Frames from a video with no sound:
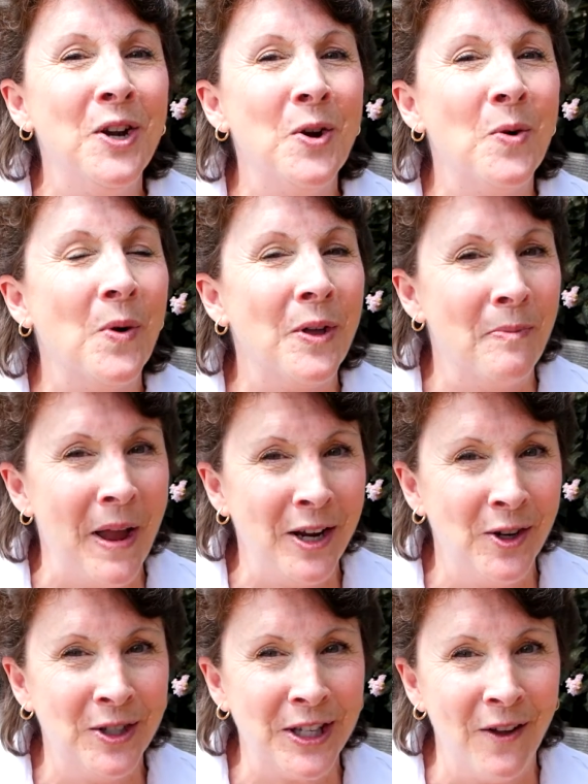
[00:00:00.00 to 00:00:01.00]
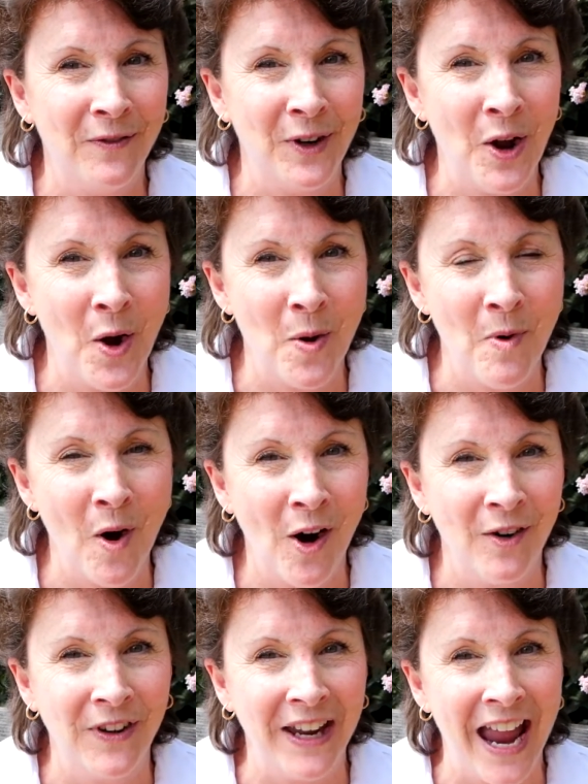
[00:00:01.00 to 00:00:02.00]
new with Make Yourself at Home
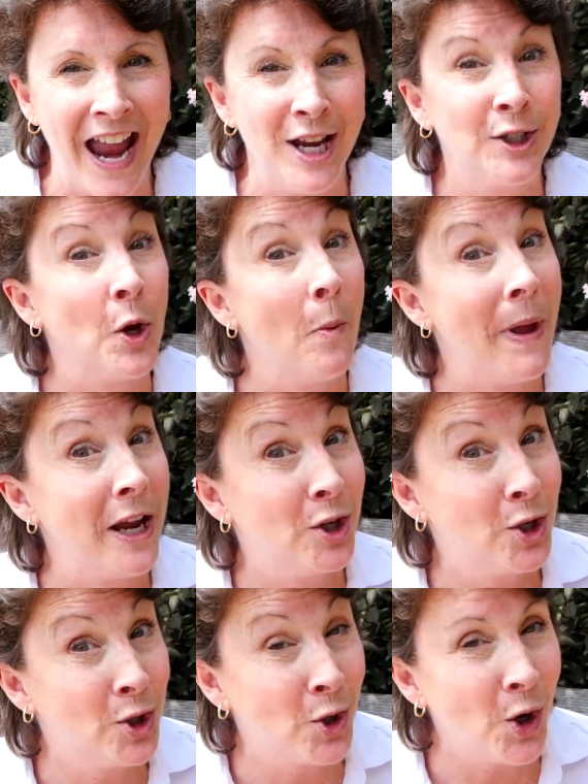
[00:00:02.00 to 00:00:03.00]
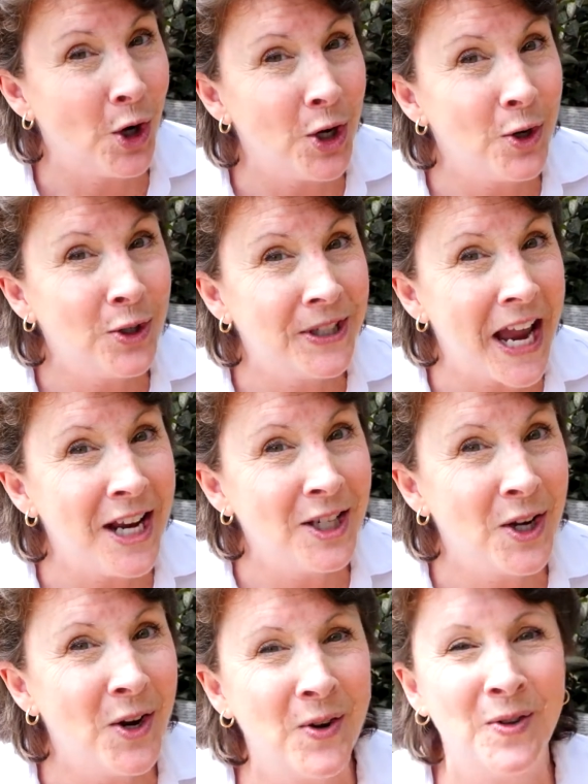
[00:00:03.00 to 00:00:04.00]
R V A, so make sure you stay
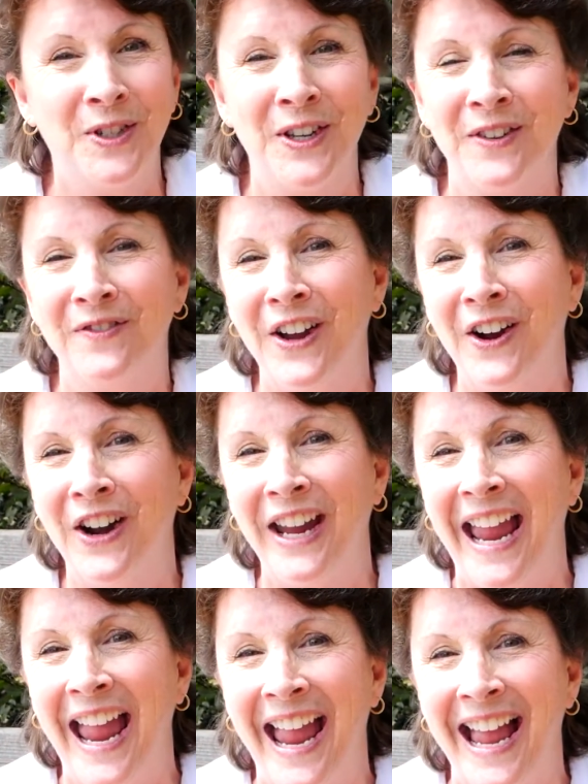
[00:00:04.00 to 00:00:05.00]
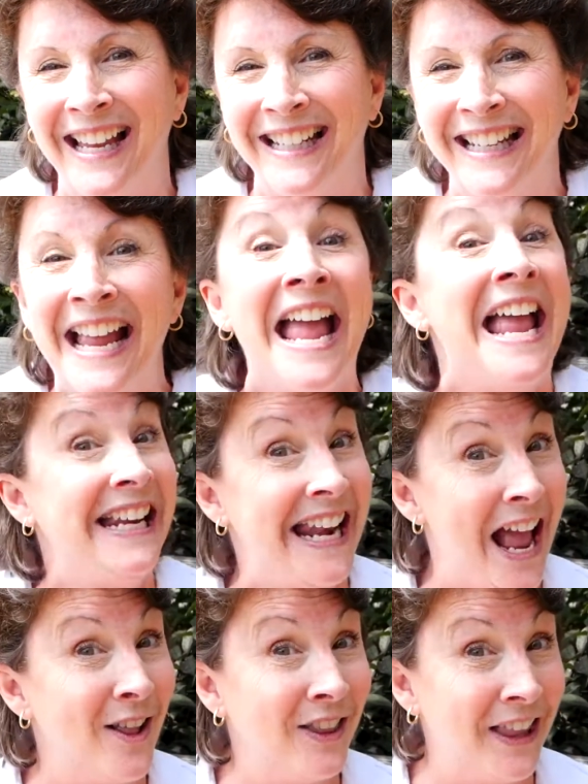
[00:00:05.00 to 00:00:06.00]
tuned to the very end.
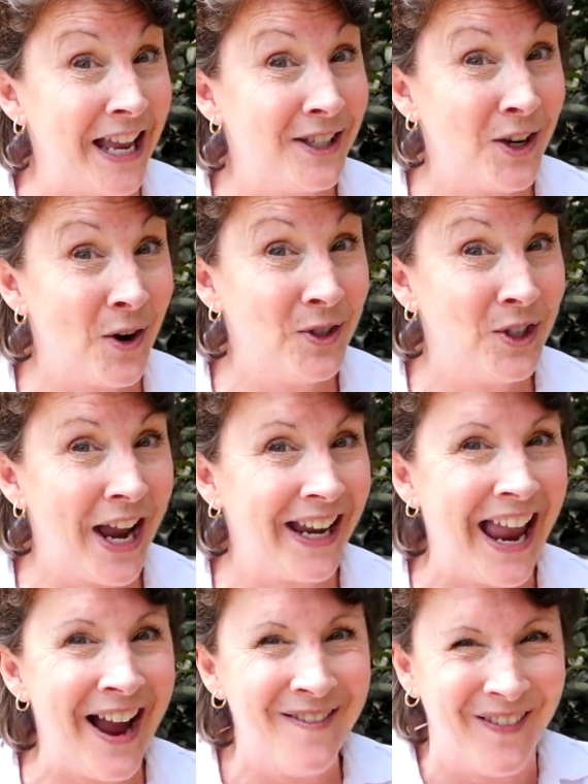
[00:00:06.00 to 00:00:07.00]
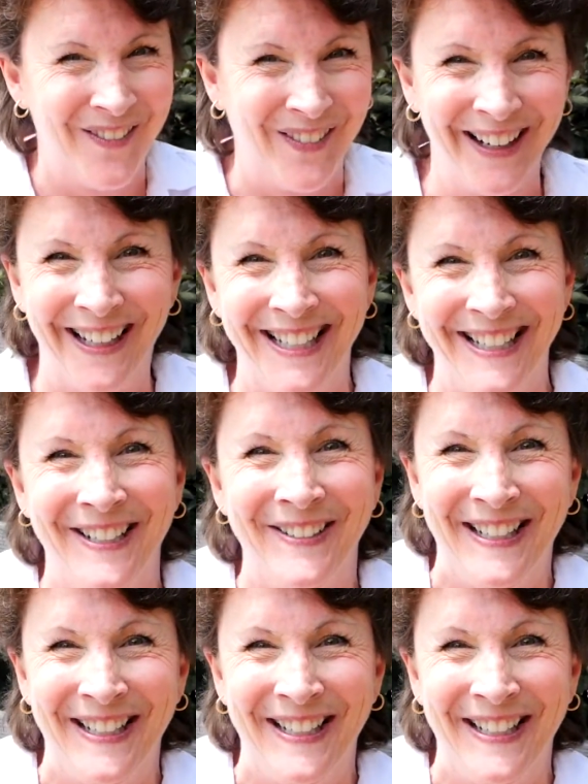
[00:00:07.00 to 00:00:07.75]
Now let's go check out what we're going to do